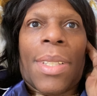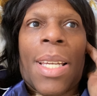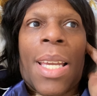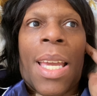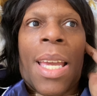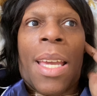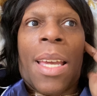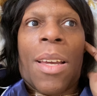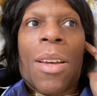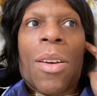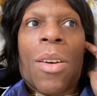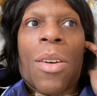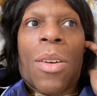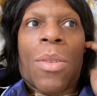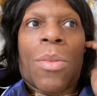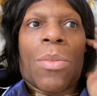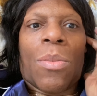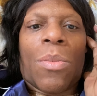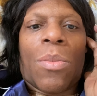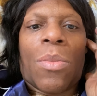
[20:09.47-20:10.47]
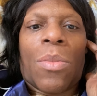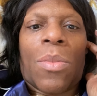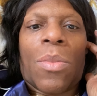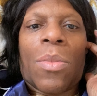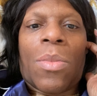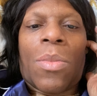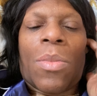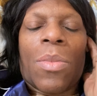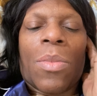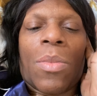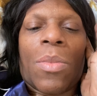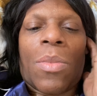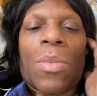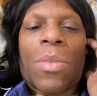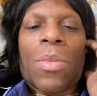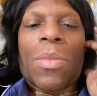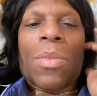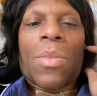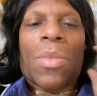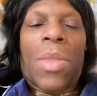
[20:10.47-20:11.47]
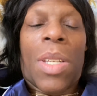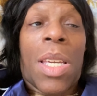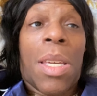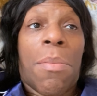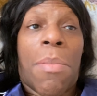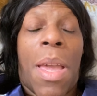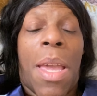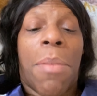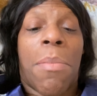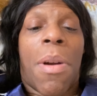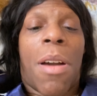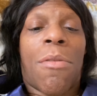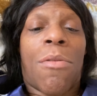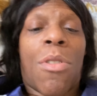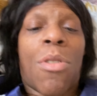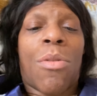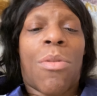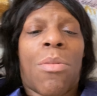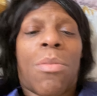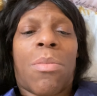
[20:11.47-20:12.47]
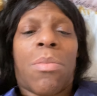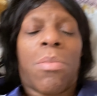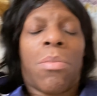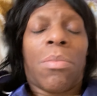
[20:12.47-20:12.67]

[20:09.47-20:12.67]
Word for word: And um, he made my robe